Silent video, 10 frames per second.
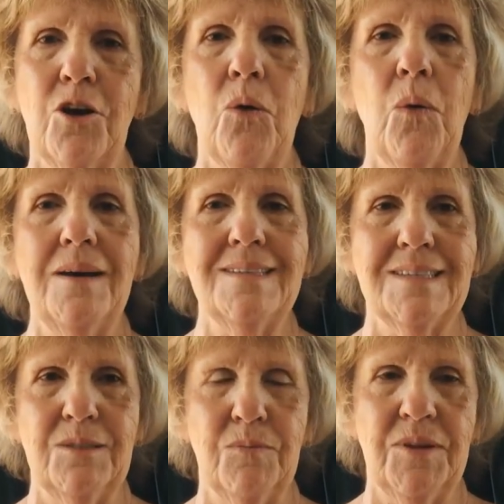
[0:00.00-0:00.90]
Quite
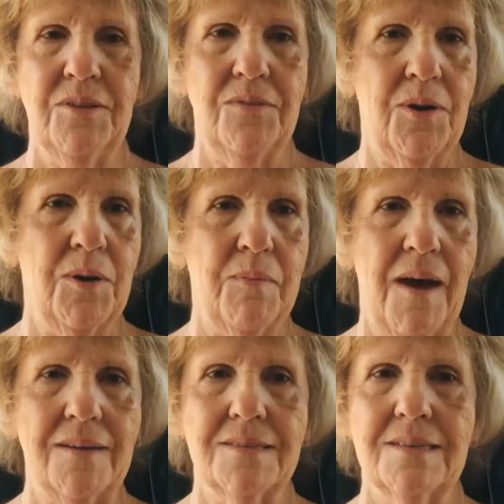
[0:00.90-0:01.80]
simply the very
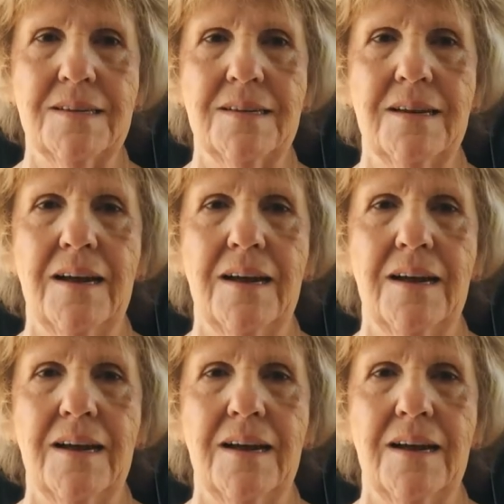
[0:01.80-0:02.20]
best.